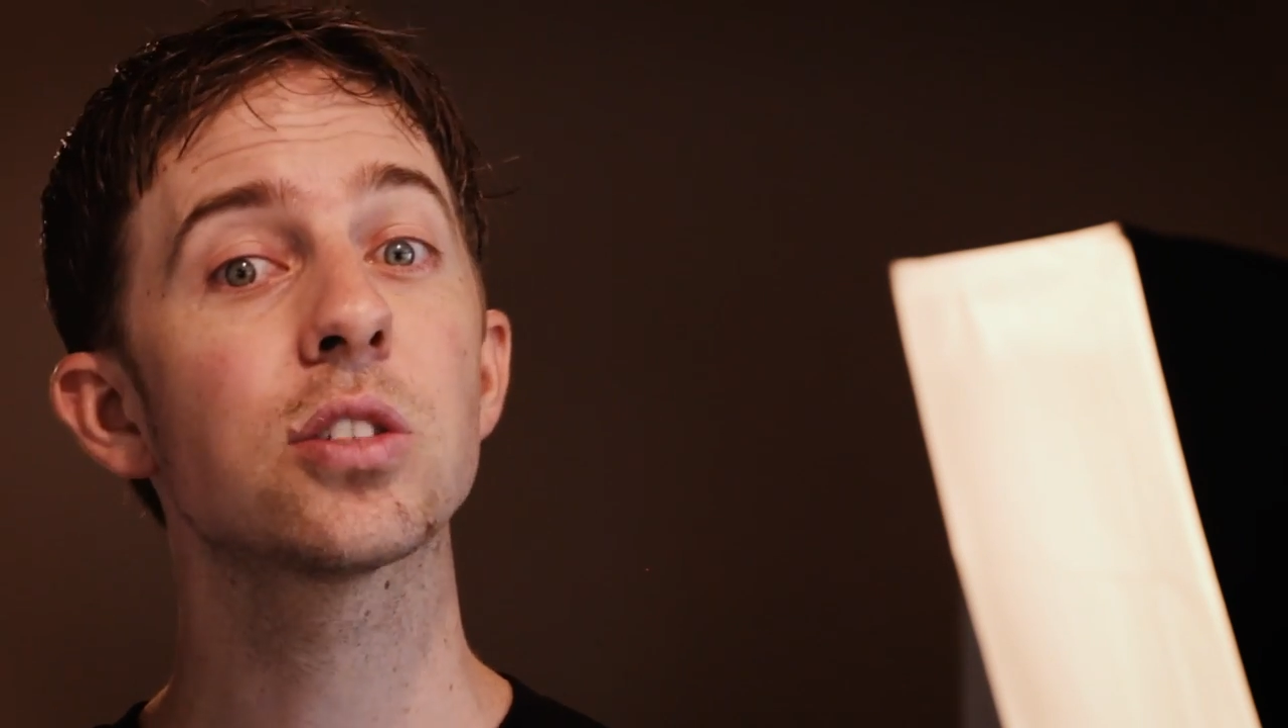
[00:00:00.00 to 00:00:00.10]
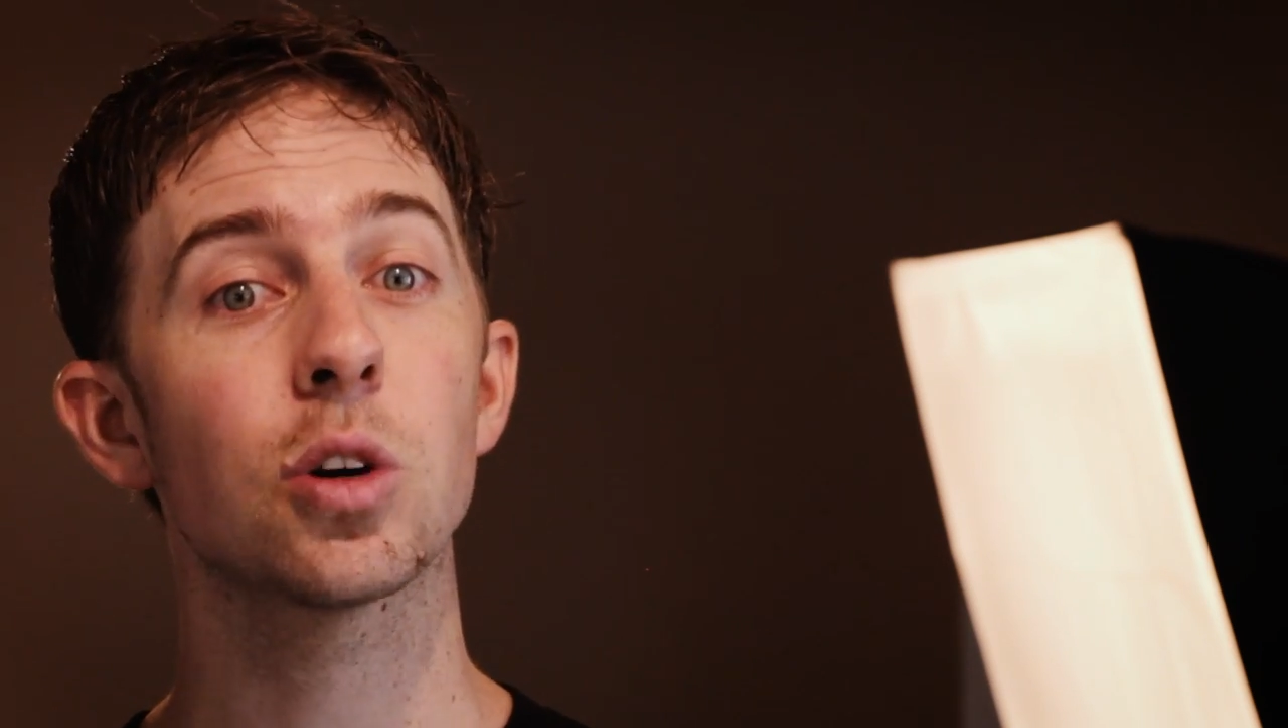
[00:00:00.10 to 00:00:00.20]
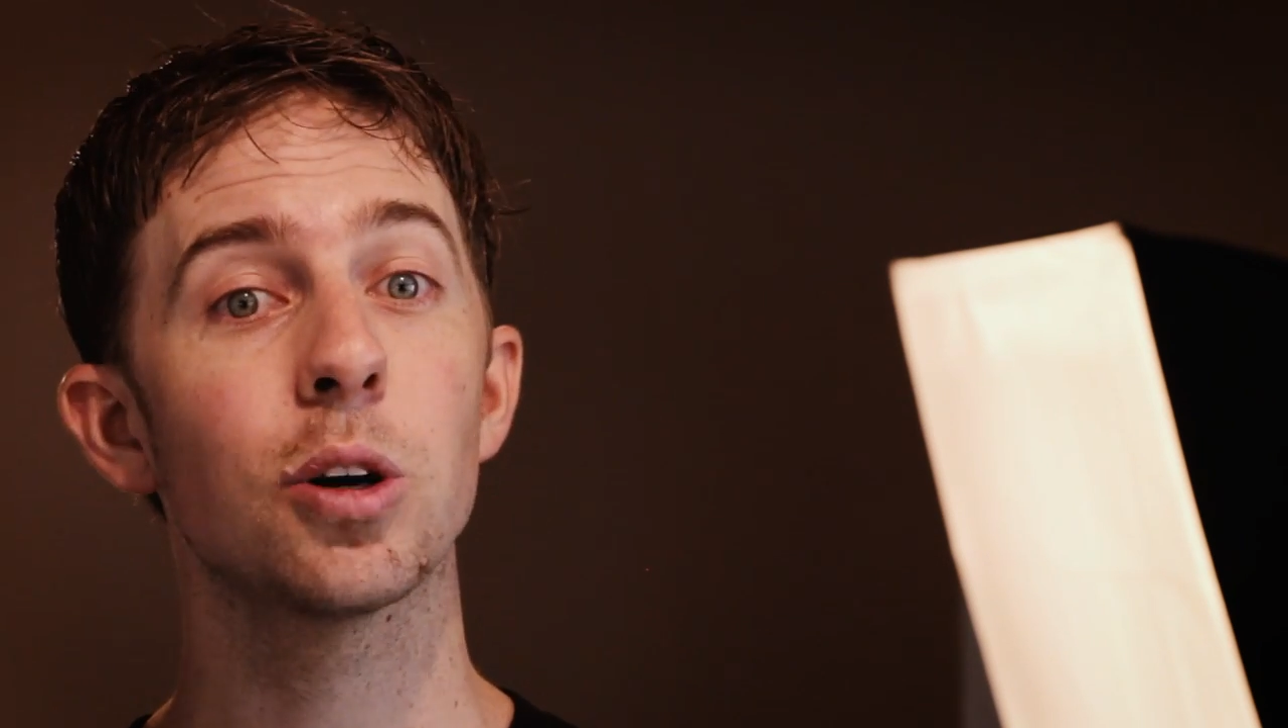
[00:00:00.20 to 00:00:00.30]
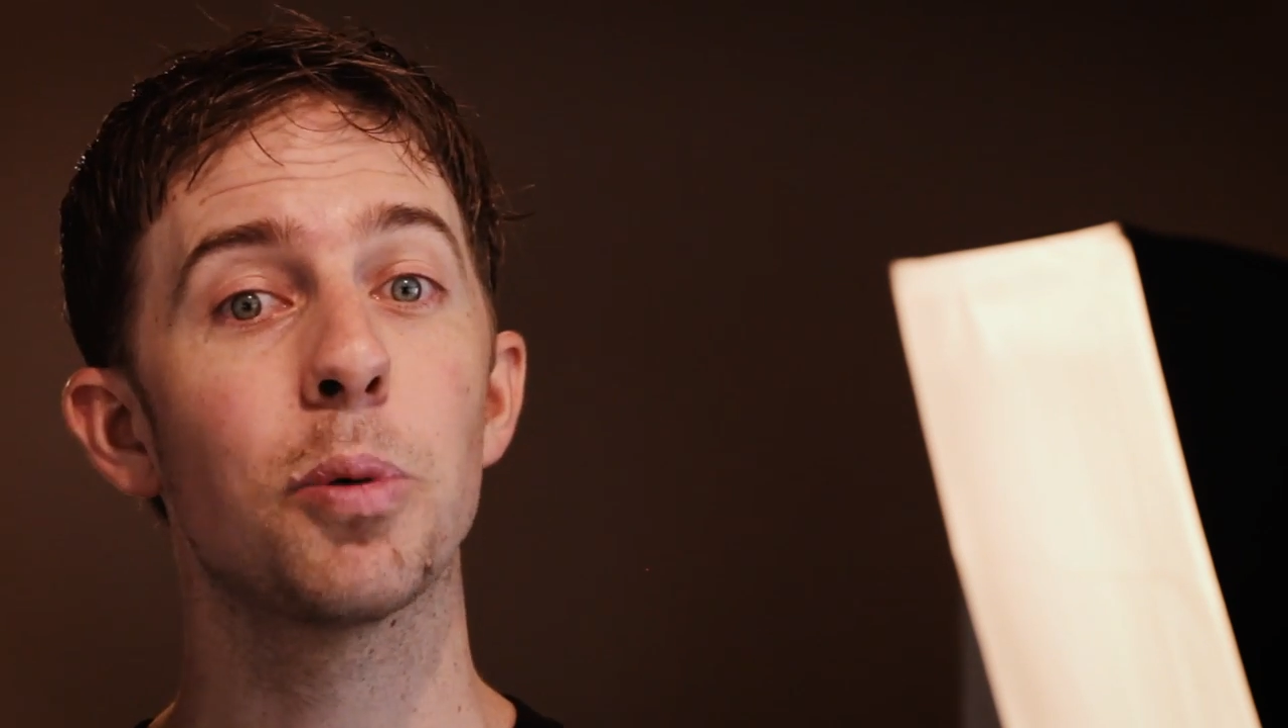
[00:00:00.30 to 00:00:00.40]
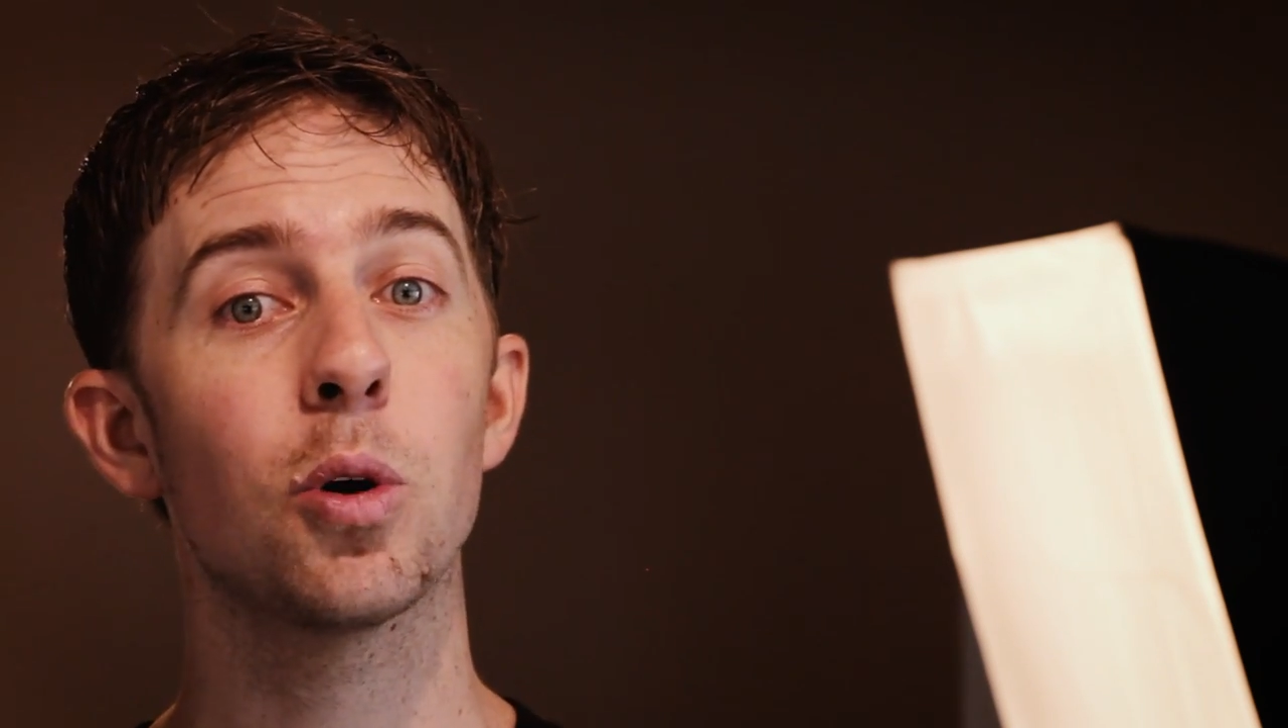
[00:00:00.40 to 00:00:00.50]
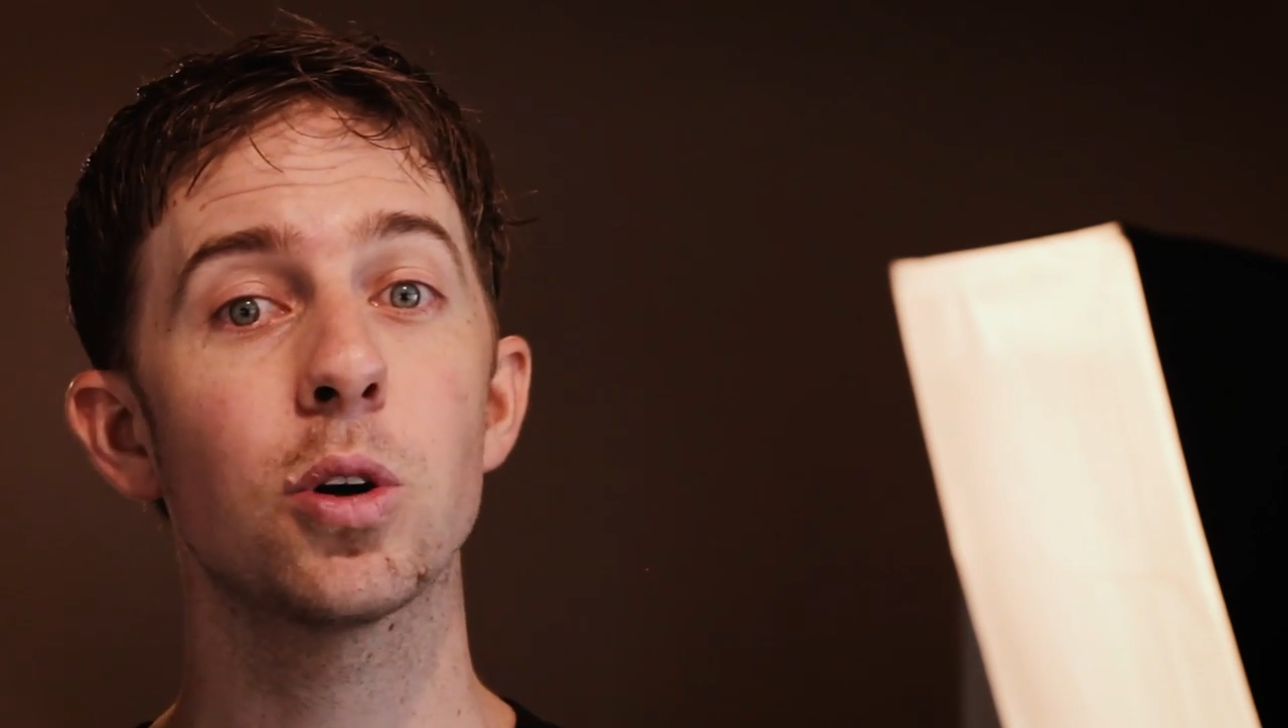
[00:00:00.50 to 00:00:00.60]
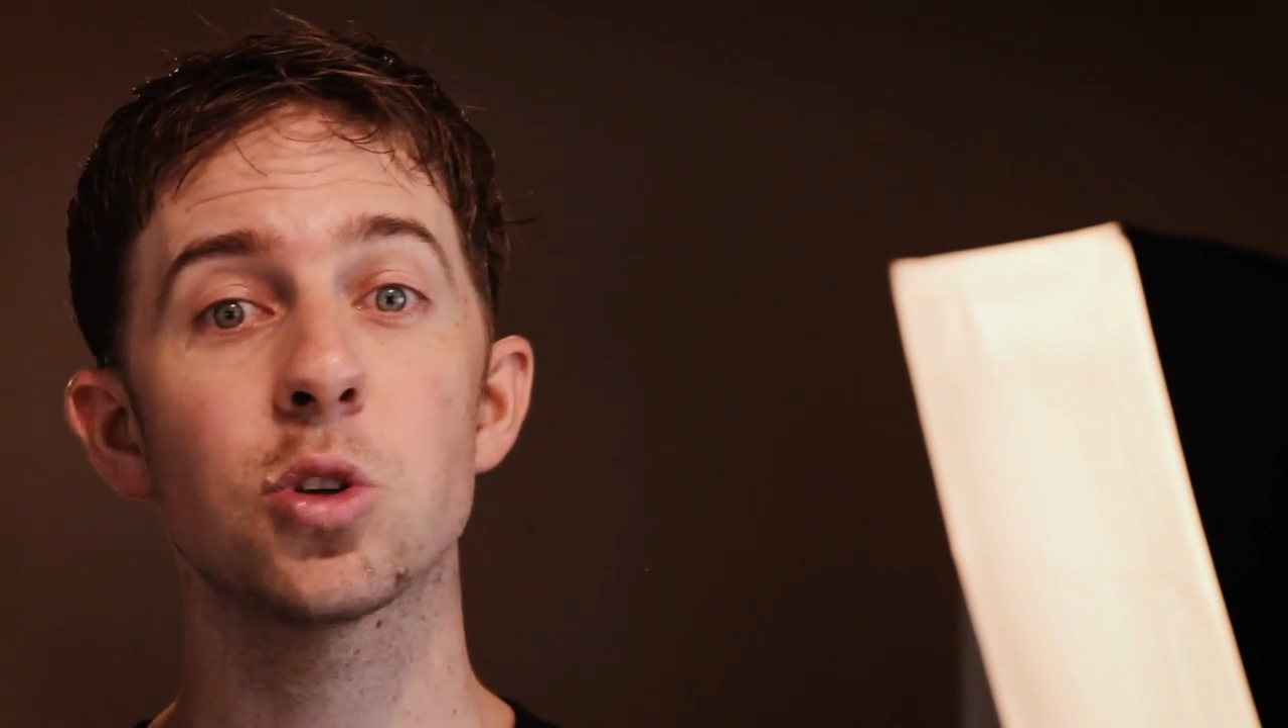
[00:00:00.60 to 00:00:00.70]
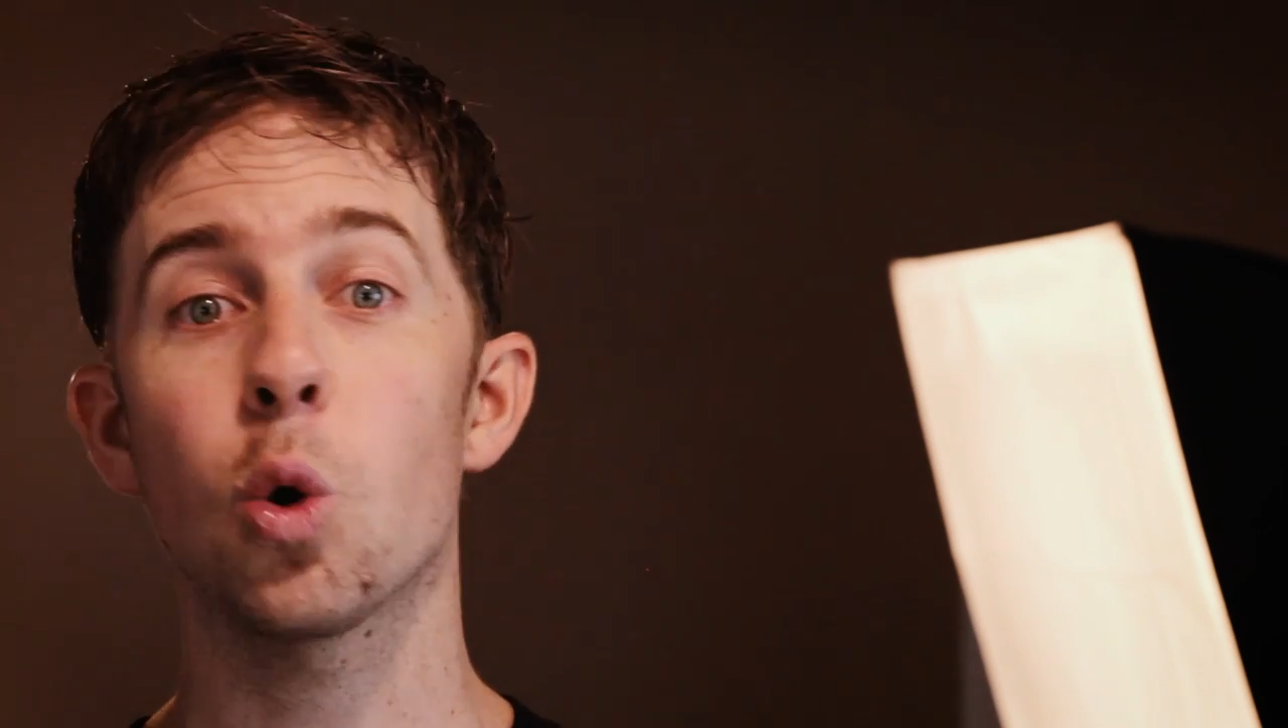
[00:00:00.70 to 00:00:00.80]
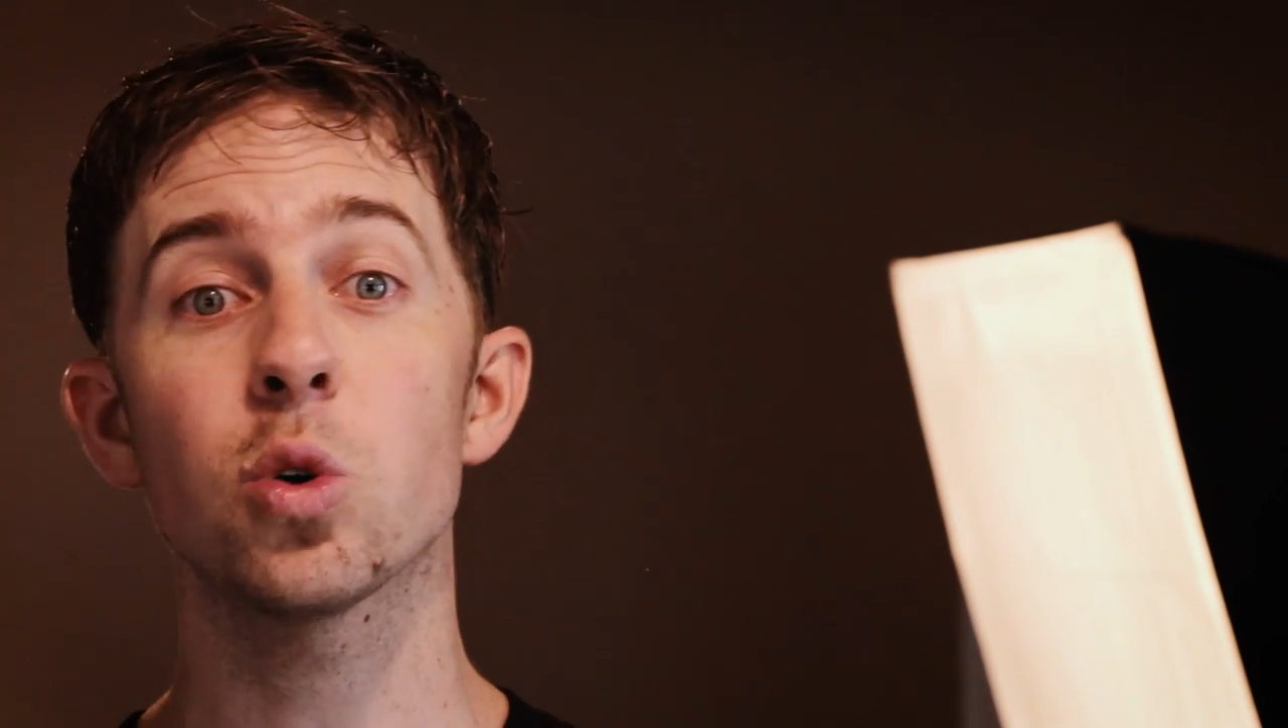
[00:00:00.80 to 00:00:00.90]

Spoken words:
storyboards,